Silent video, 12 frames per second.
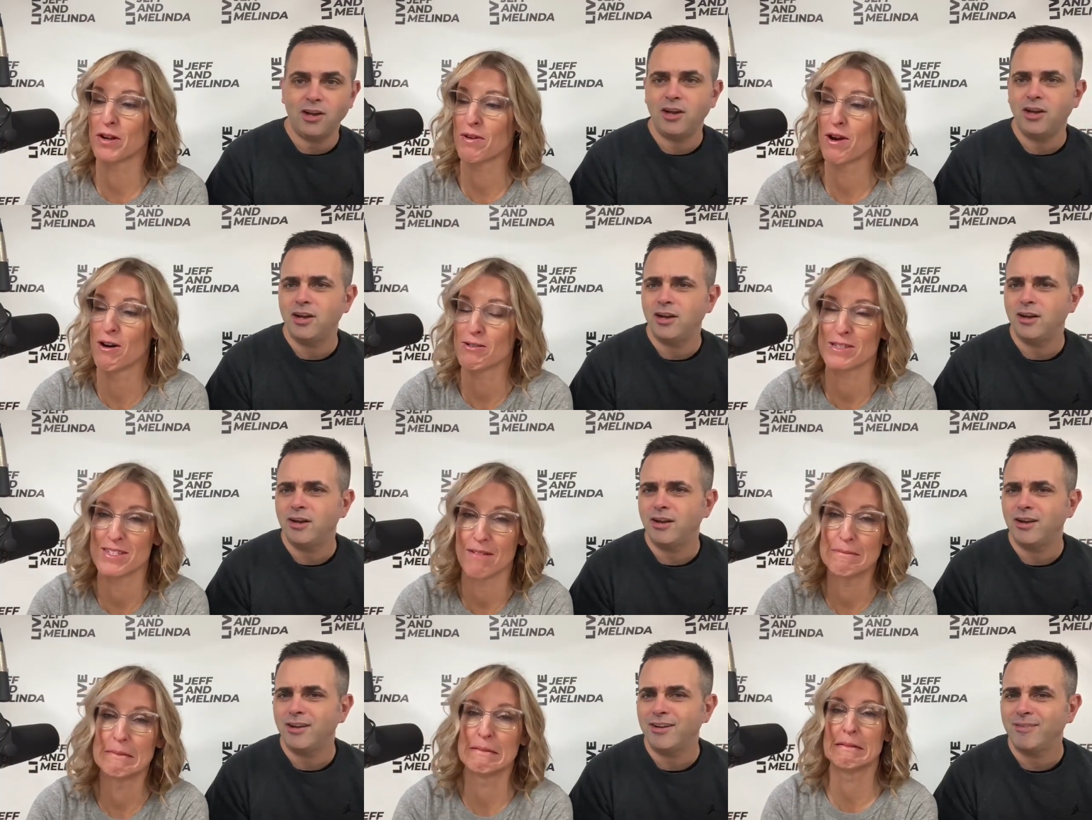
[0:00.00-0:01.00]
Speaker 1: gross.
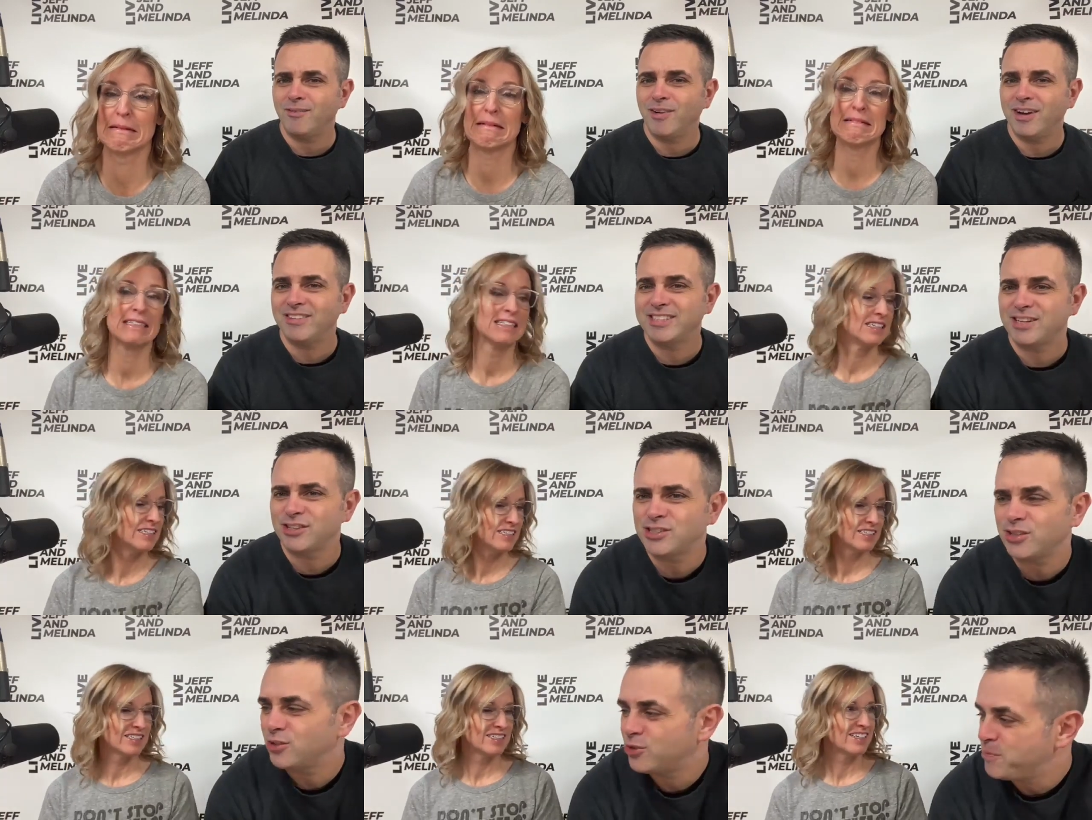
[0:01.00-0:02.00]
Speaker 2: What, is there a
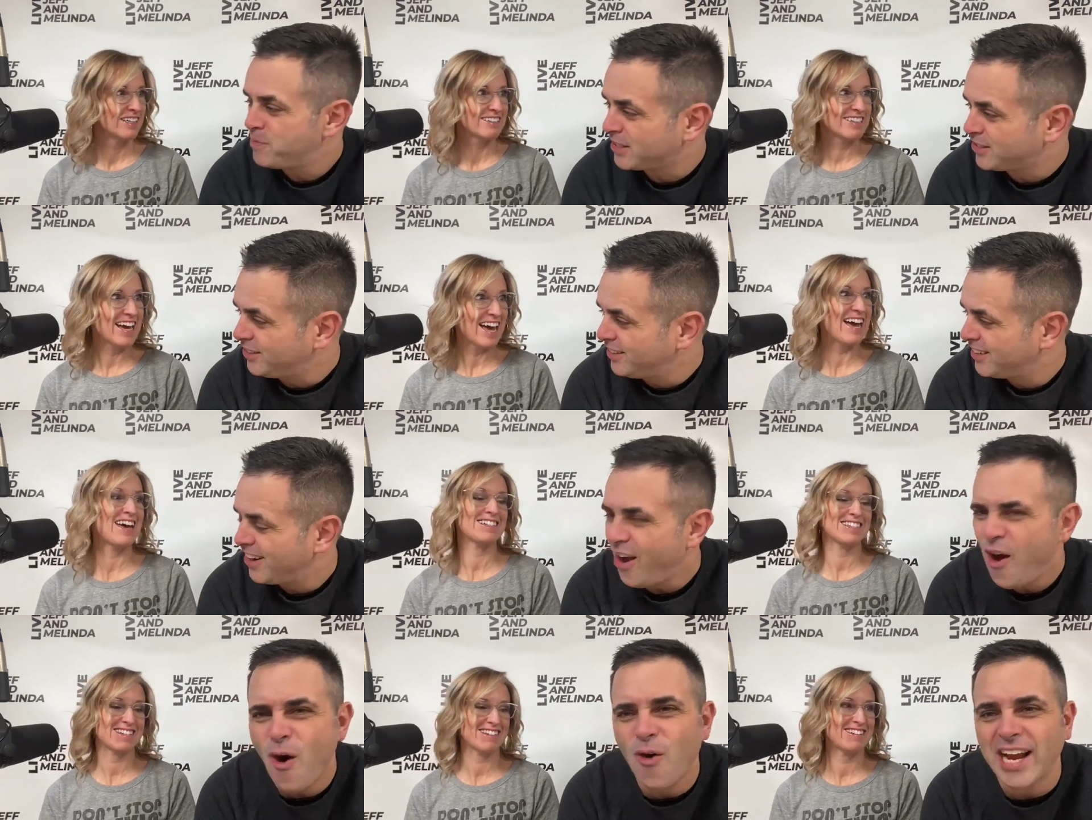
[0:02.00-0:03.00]
surgery picture? Yes.
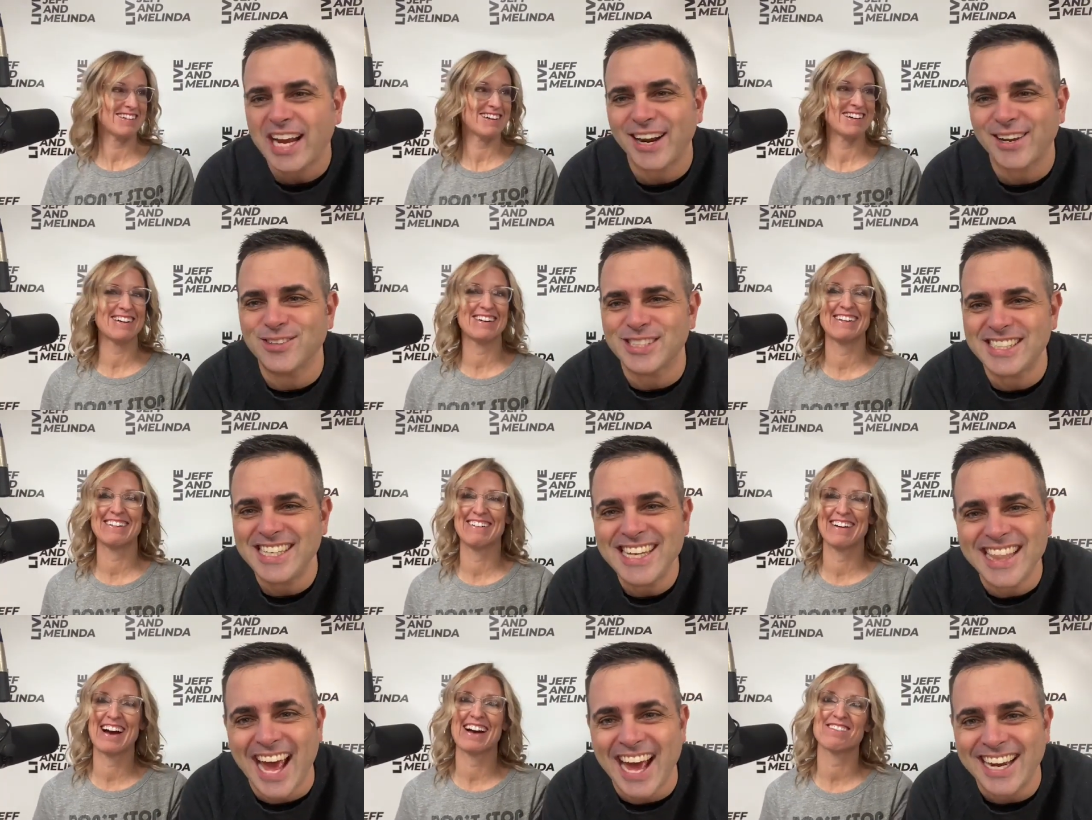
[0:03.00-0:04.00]
Oh, I gotta go see
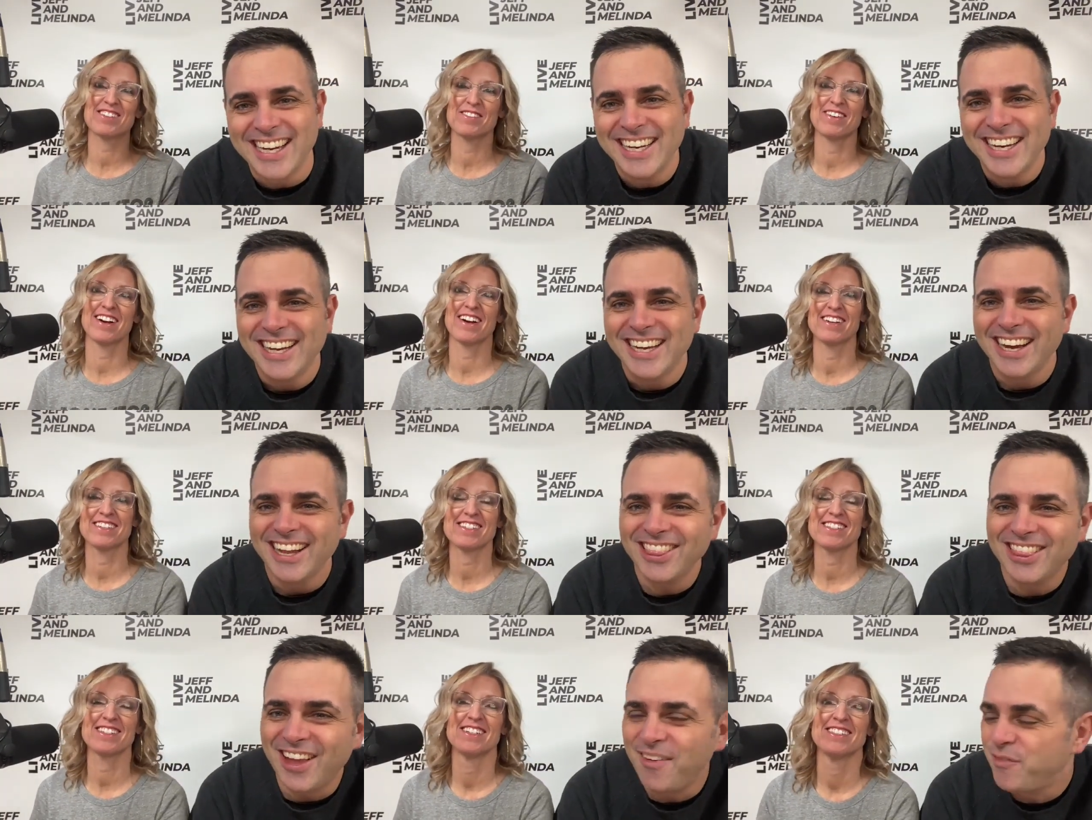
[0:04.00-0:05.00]
that.
Speaker 1: Afterwards.
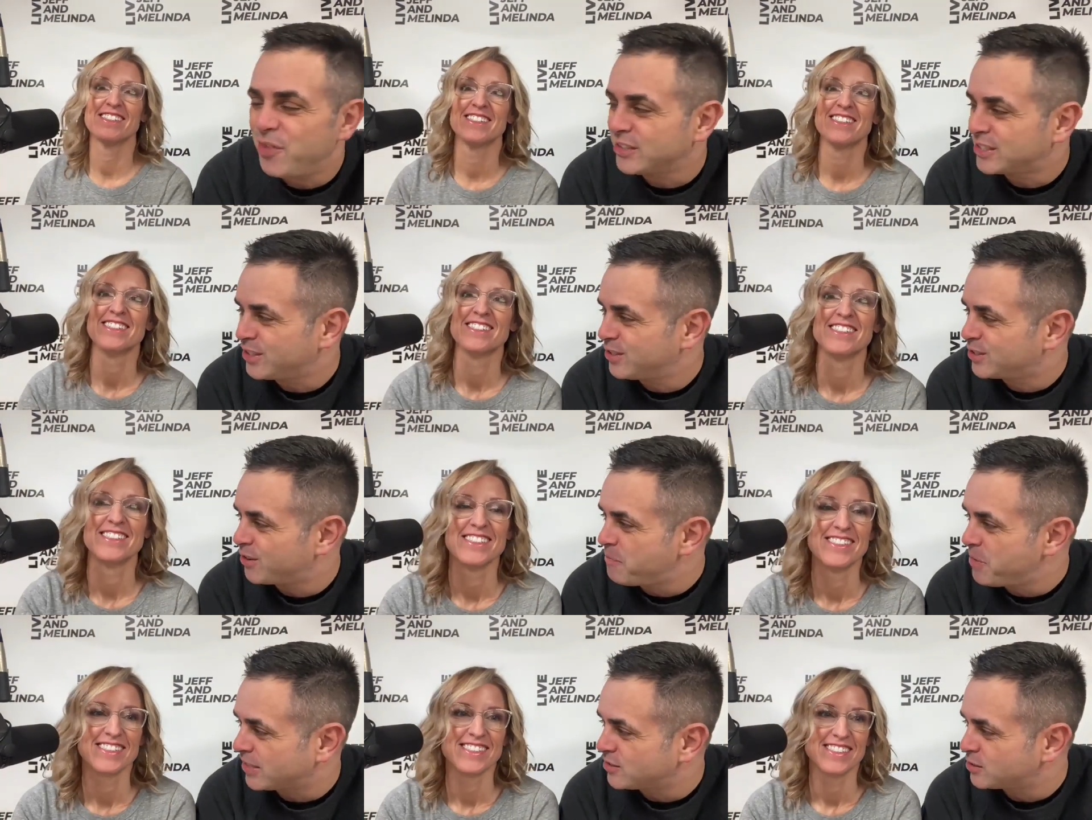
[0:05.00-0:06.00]
Speaker 2: Love the surgery
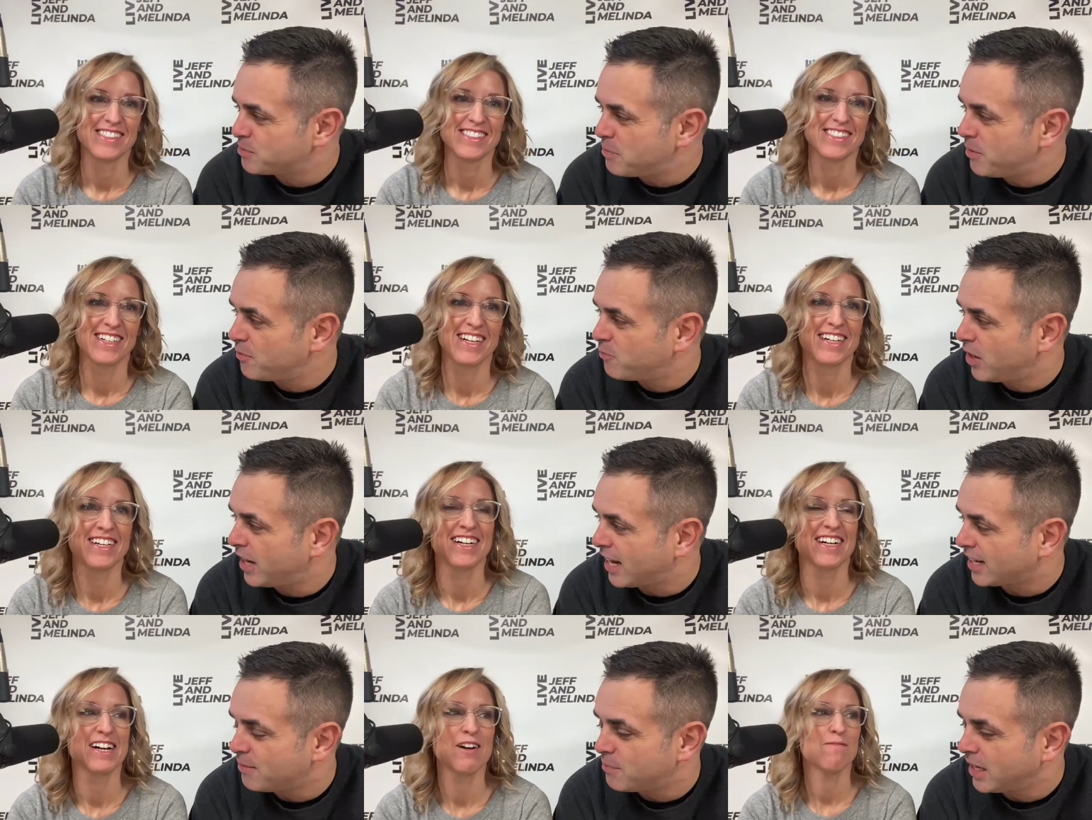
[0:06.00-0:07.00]
pictures. Remember when I
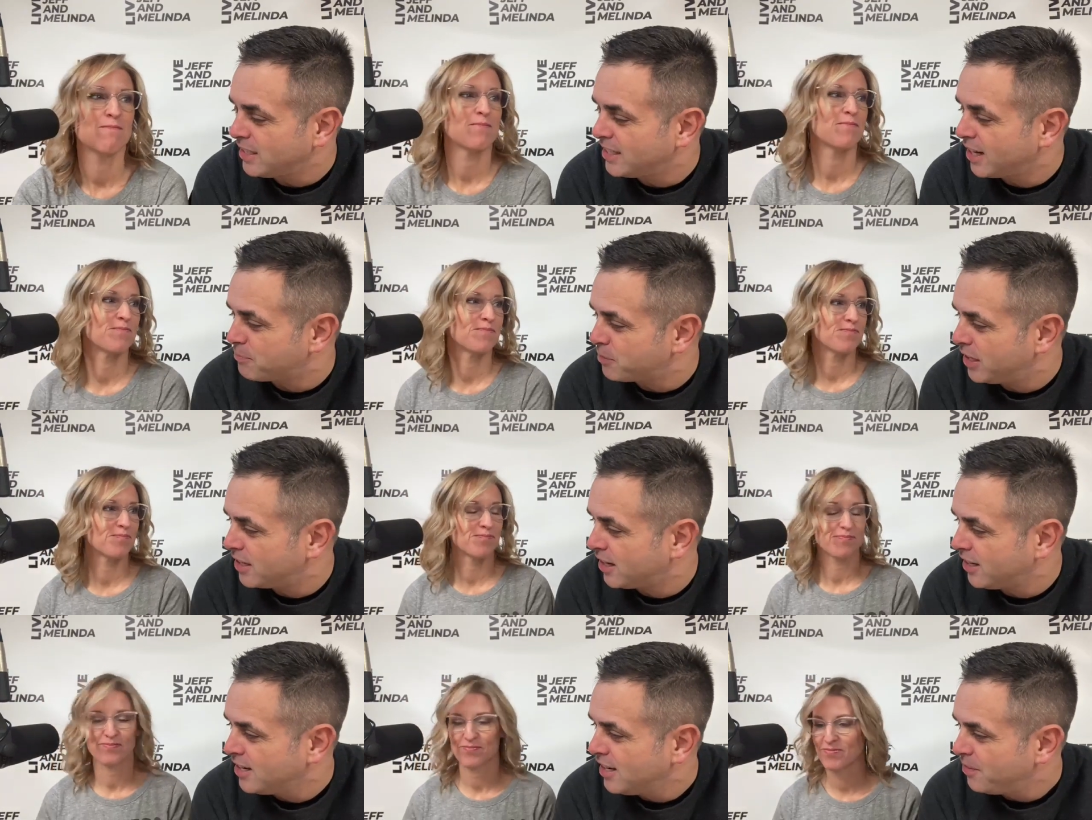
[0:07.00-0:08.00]
got my knee operated
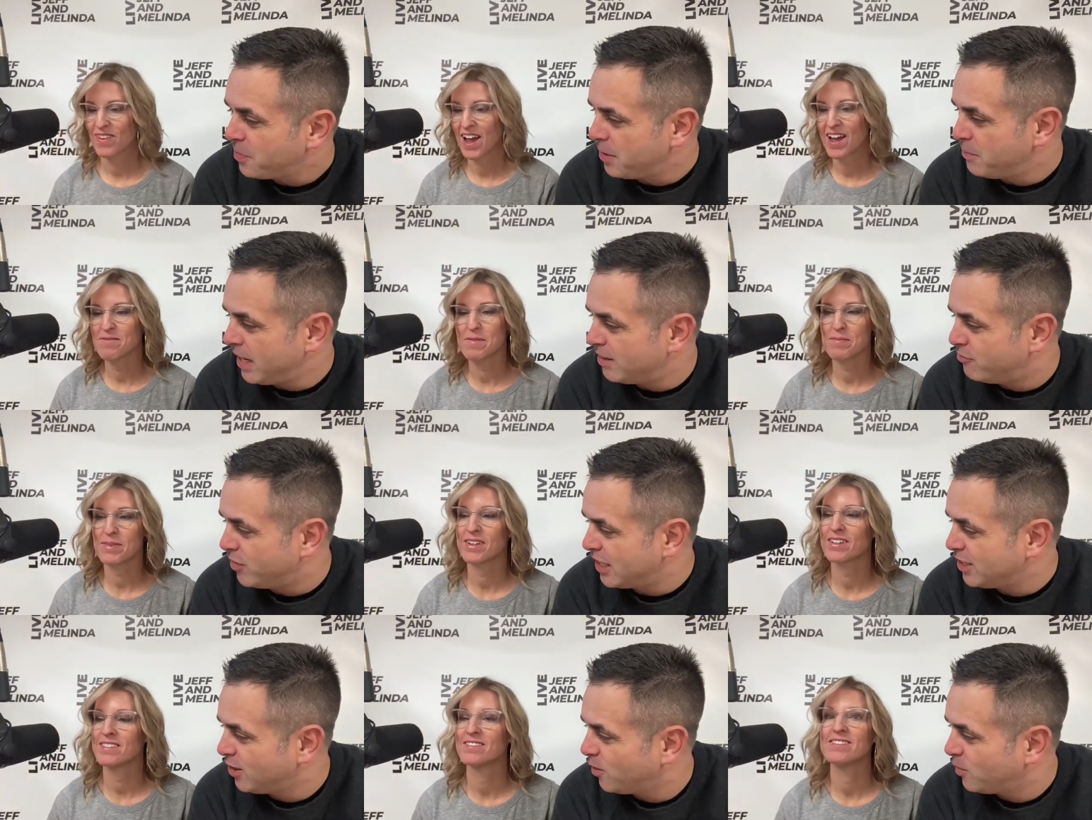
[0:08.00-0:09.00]
on? They made a
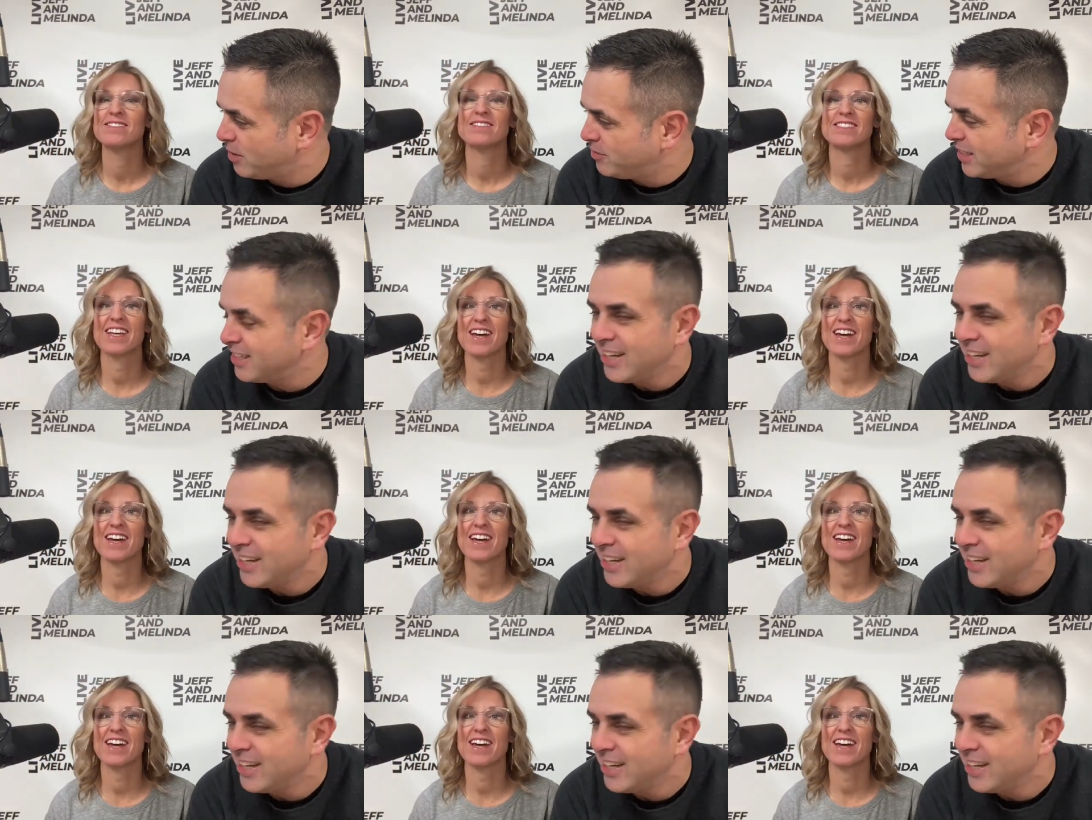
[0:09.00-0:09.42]
video of it.